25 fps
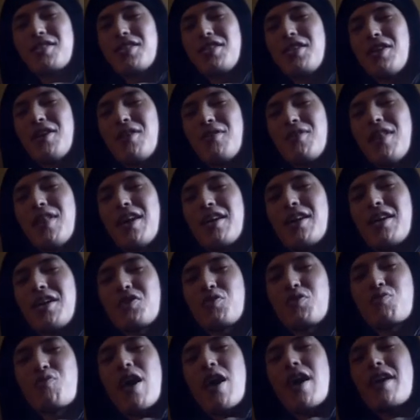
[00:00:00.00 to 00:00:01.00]
you know, like it's
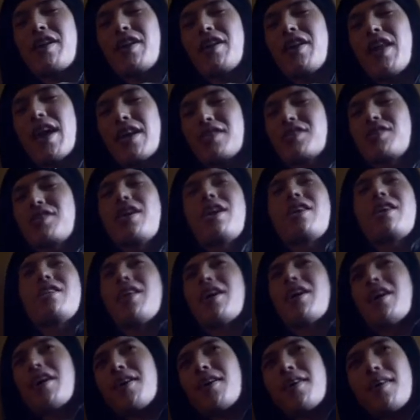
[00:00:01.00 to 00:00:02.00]
right next to
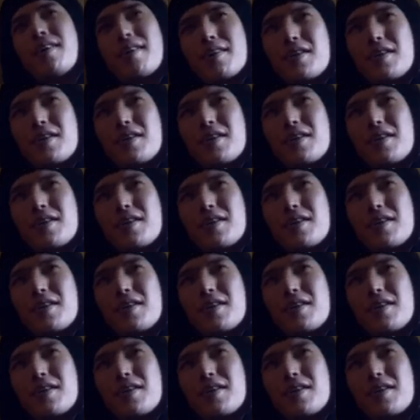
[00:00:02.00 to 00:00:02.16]
LA.